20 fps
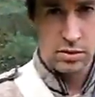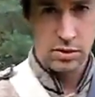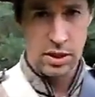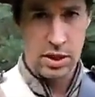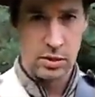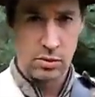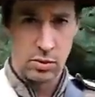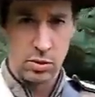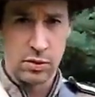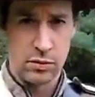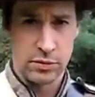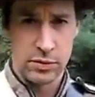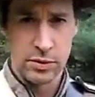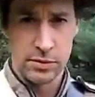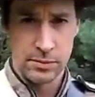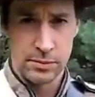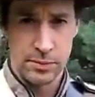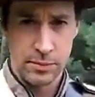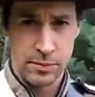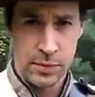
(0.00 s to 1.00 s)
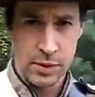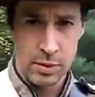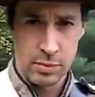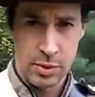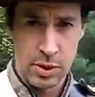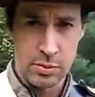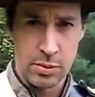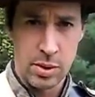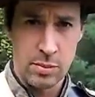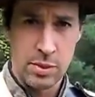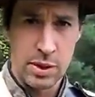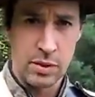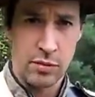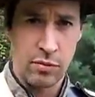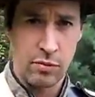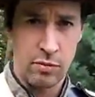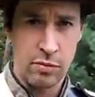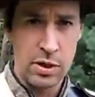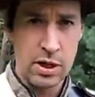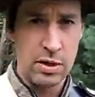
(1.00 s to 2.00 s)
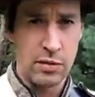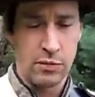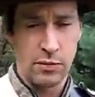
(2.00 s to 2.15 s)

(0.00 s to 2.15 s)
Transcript: that often. Probably about 3 to